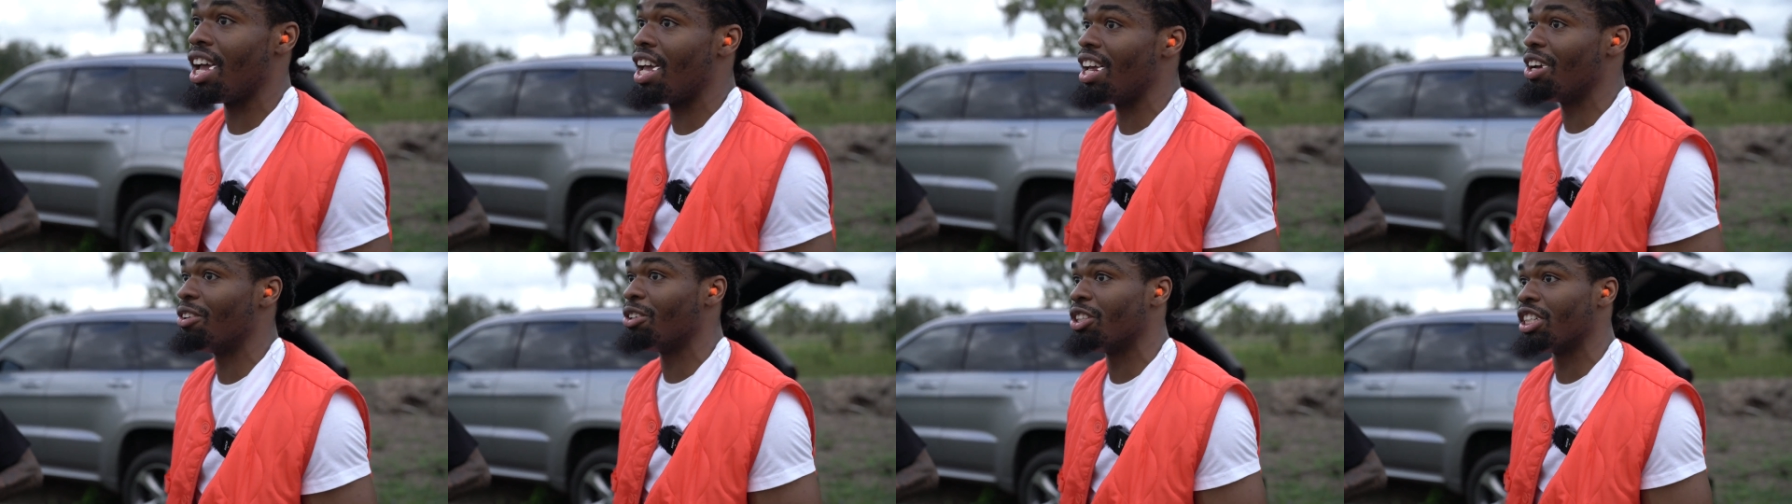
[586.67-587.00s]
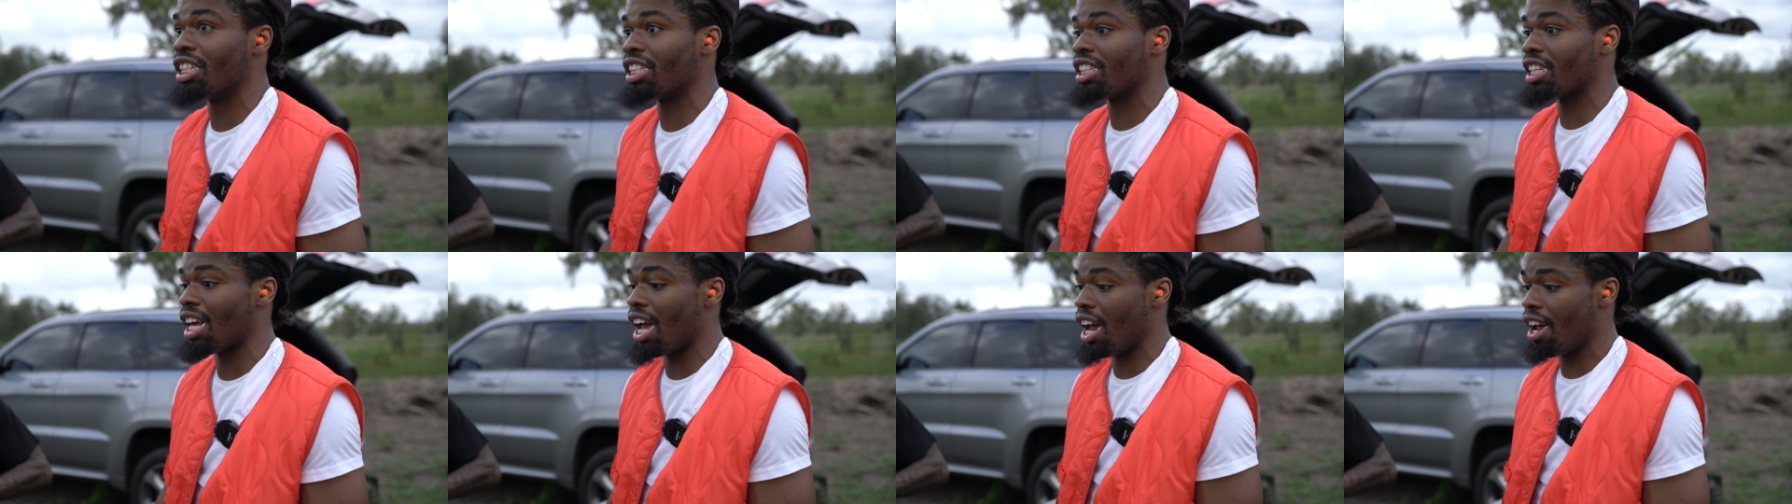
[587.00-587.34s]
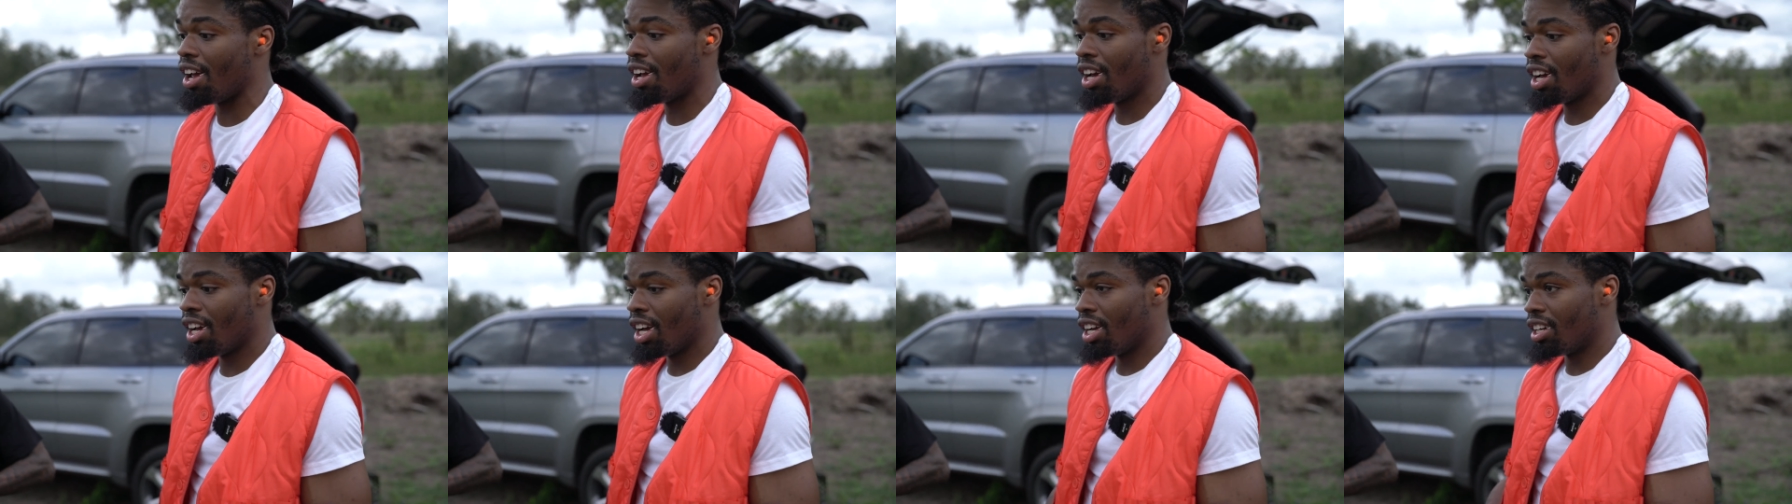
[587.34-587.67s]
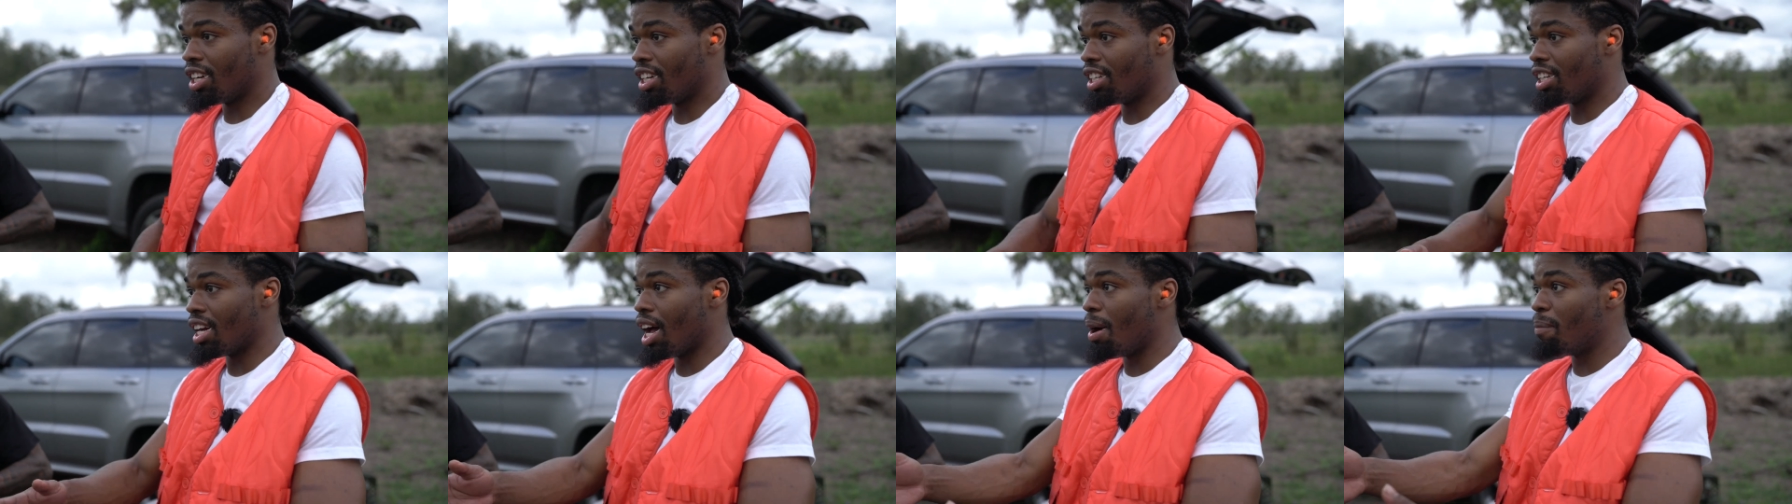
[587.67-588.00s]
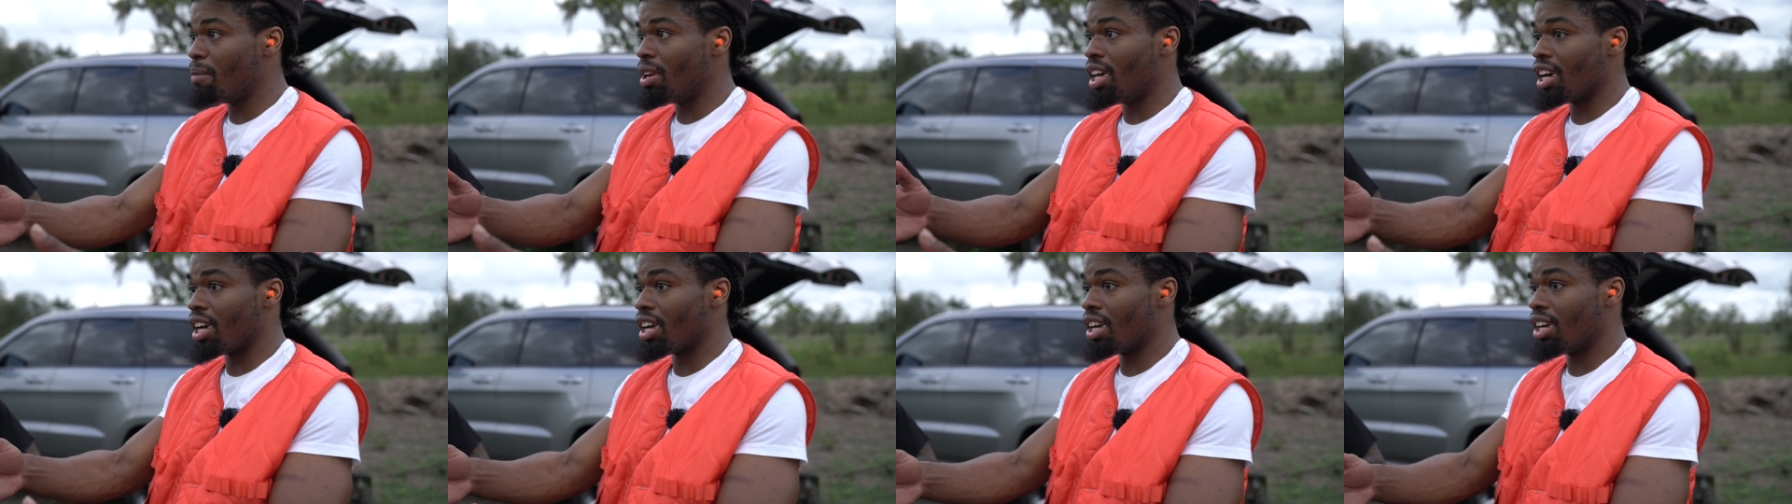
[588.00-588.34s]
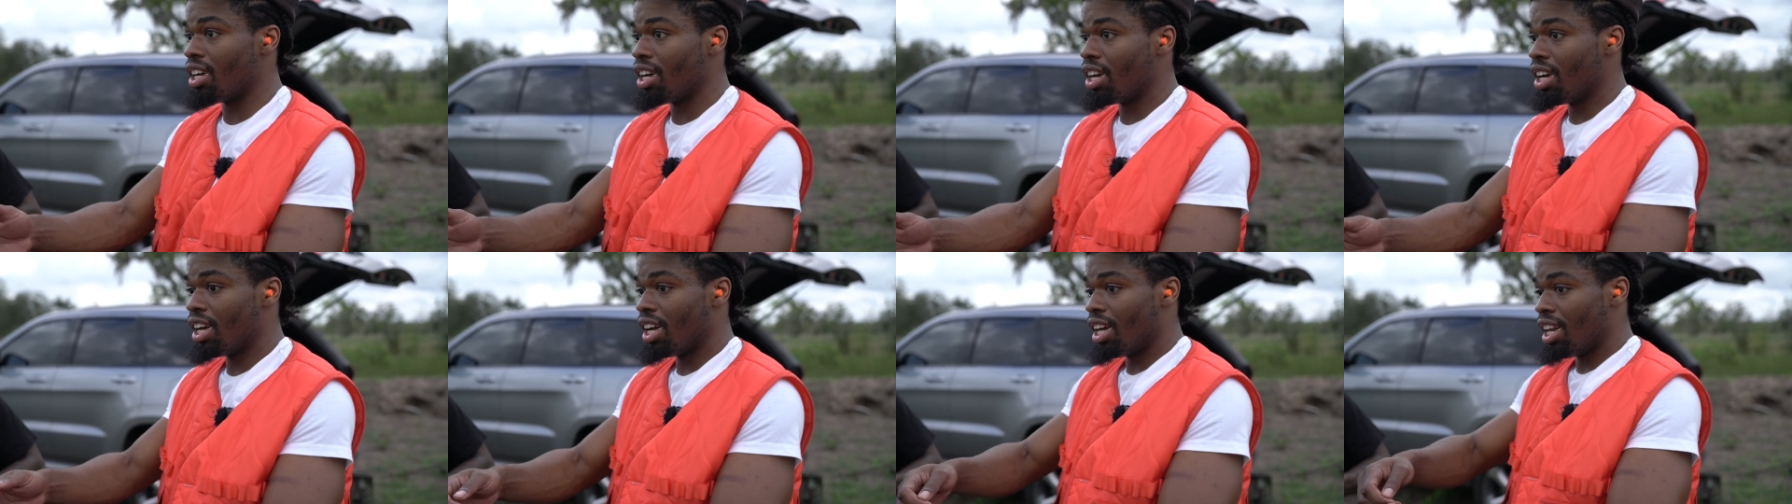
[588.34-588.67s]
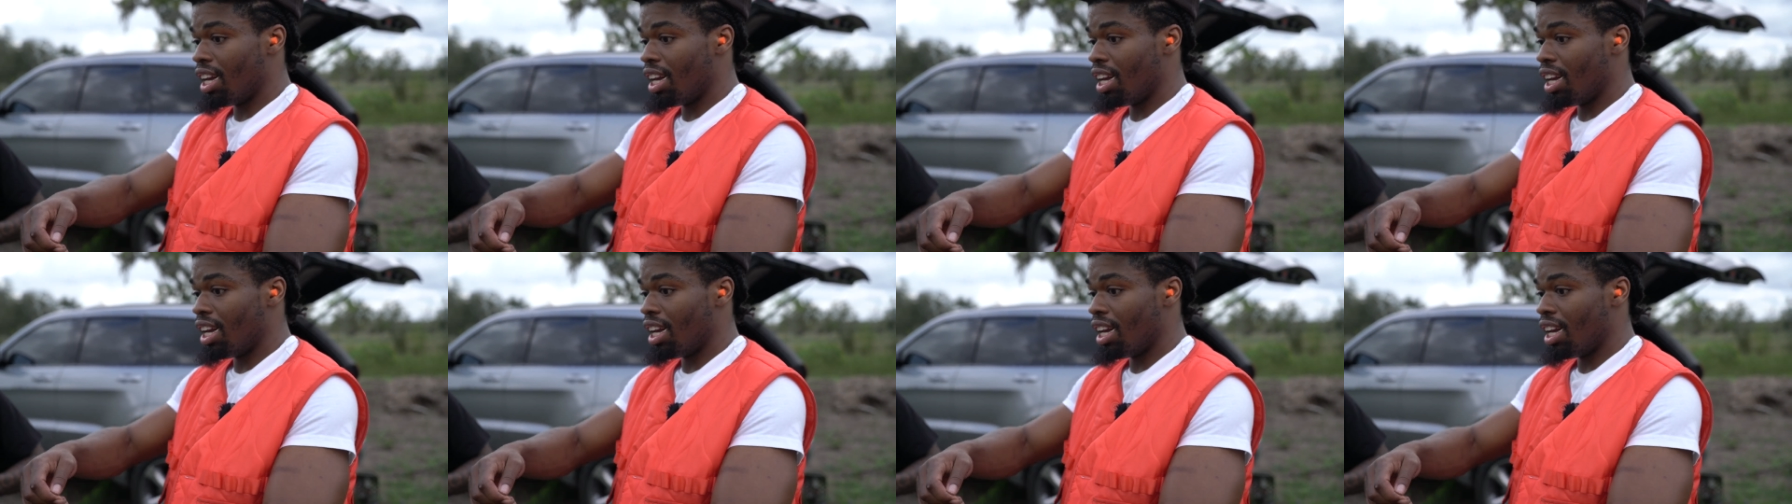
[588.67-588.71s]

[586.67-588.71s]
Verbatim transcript: And it was just like the dumb nigga